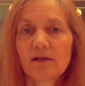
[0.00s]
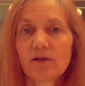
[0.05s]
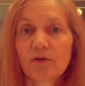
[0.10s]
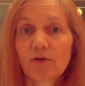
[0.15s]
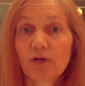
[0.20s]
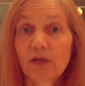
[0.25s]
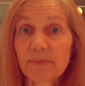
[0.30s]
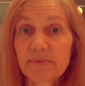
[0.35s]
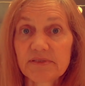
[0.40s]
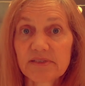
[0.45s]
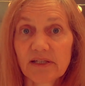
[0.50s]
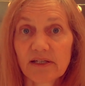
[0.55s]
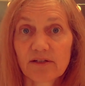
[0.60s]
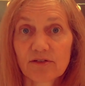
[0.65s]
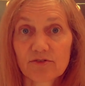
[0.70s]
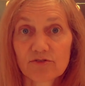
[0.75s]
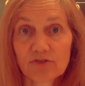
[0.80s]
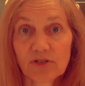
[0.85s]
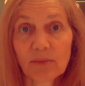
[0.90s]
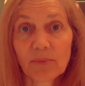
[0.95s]
or upset
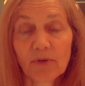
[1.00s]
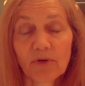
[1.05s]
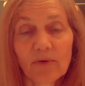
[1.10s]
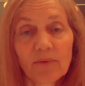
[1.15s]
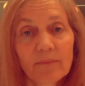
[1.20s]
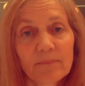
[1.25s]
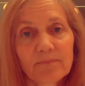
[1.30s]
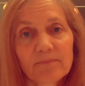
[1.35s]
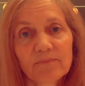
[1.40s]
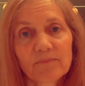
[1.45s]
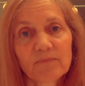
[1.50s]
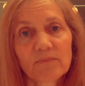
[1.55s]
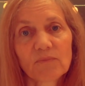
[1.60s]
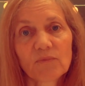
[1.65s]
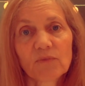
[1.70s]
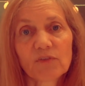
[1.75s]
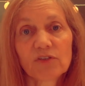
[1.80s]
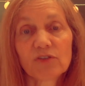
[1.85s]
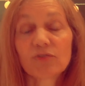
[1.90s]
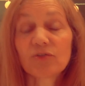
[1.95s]
or trouble,
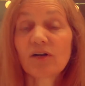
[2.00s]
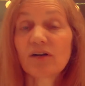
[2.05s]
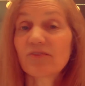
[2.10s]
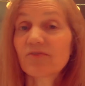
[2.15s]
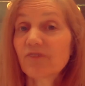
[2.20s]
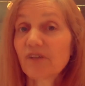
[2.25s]
where you got